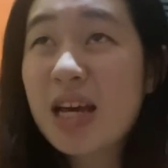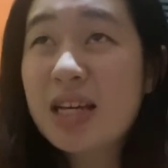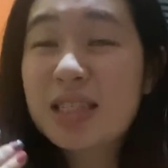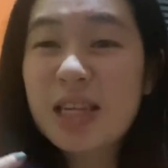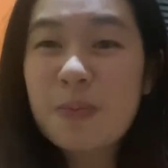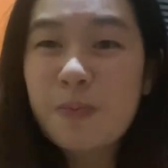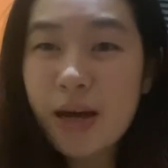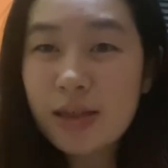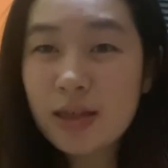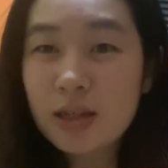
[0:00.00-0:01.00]
say
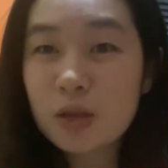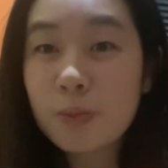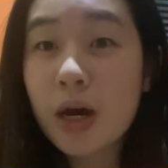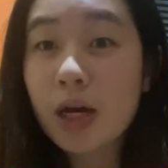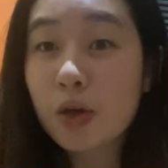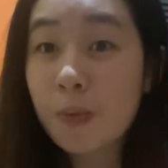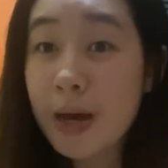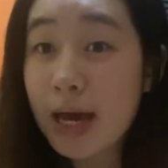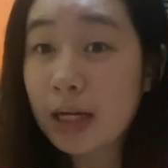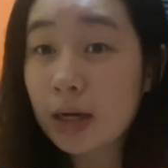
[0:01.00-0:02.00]
bad things behind your
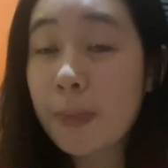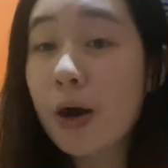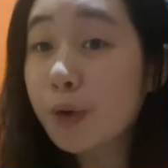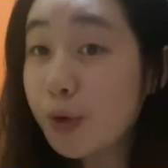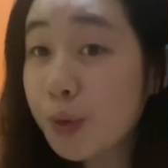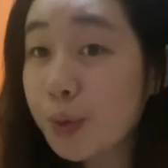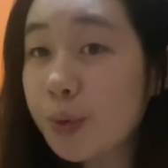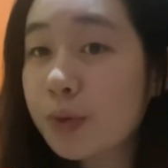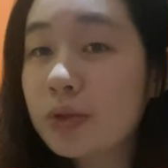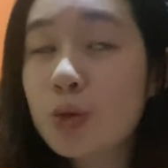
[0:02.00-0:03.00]
back about
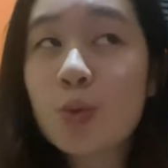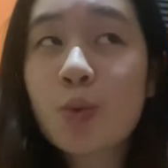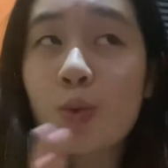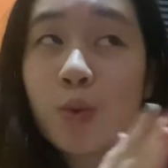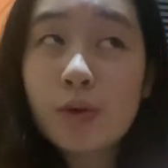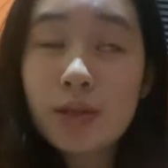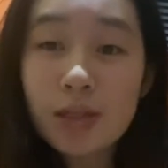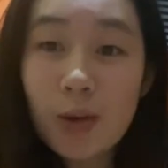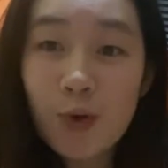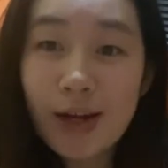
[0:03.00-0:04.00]
you to
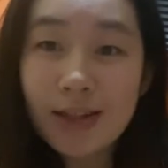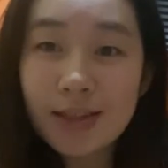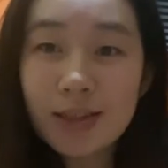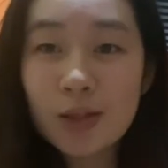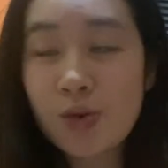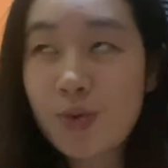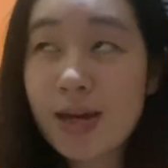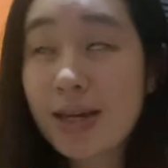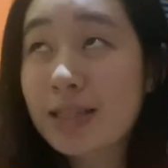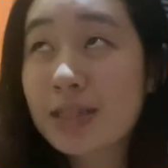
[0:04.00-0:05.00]
someone else. So I
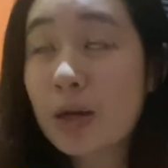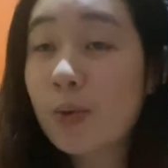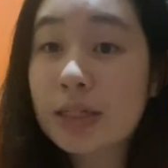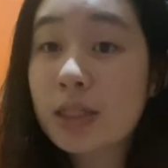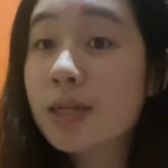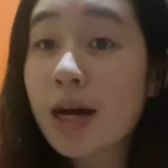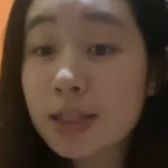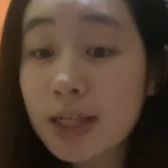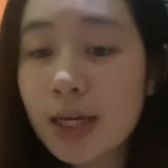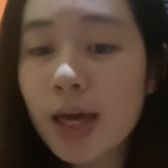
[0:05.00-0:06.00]
guess that one is
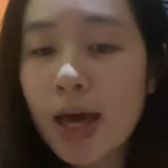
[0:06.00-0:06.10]
toxic.